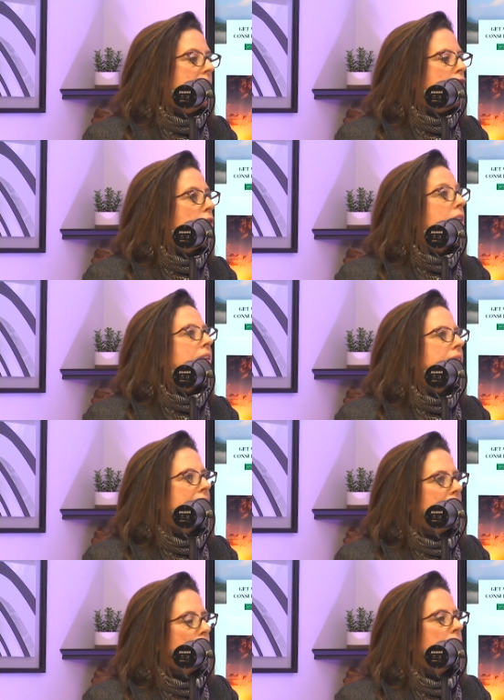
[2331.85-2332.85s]
You get
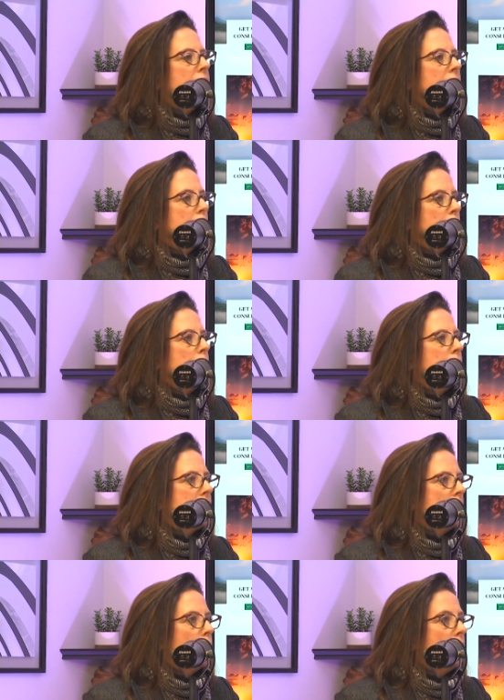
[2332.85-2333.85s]
engagement from the people
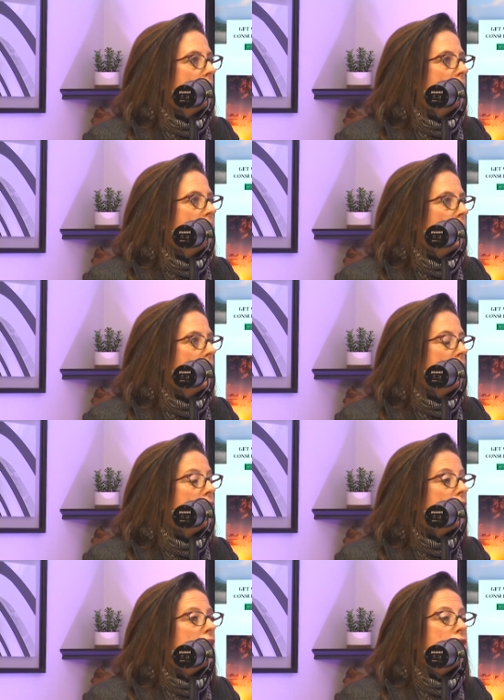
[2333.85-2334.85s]
that are working for you.
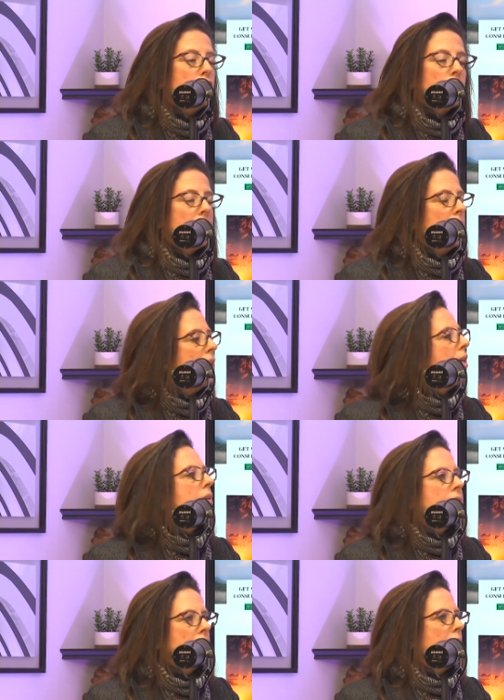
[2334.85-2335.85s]
They're going to do a hell
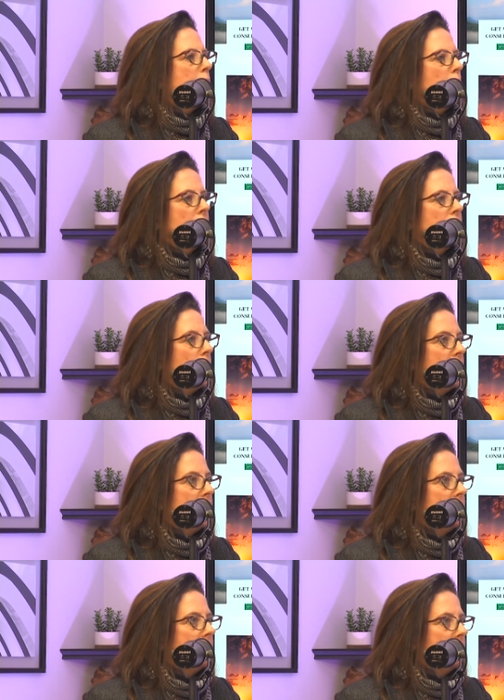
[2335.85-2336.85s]
of a lot more mm-hmm. for you,
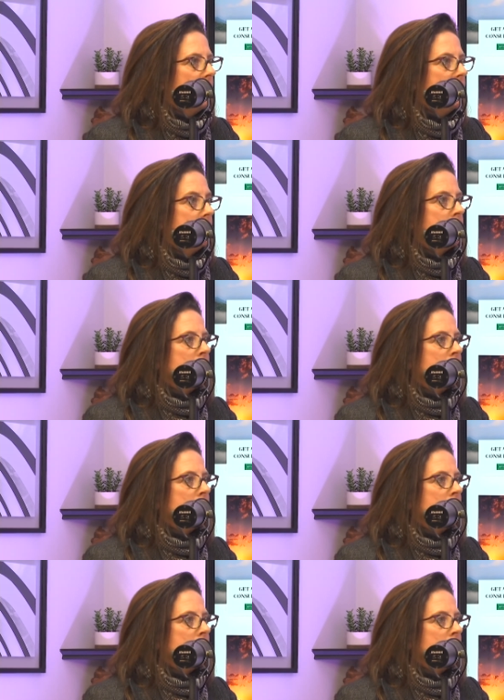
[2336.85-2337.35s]
right? A...